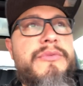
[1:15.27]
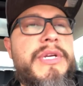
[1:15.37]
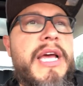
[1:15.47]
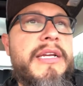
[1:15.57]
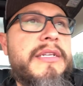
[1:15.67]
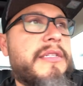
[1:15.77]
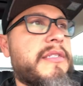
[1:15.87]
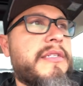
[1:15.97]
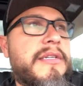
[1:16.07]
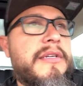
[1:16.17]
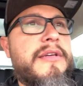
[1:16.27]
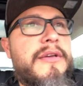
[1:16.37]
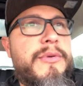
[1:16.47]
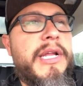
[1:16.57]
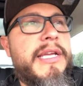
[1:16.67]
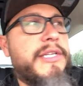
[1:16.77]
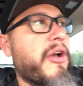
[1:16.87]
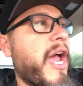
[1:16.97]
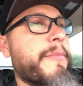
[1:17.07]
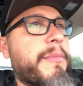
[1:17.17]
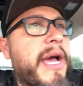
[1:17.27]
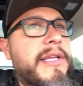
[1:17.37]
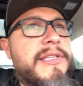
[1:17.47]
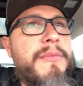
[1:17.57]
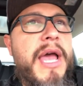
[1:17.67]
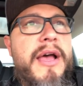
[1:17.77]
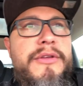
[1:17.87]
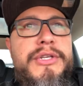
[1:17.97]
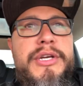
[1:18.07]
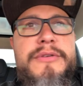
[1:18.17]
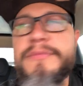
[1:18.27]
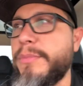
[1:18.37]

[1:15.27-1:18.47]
We gotta get y'all hyped about it somehow, you know,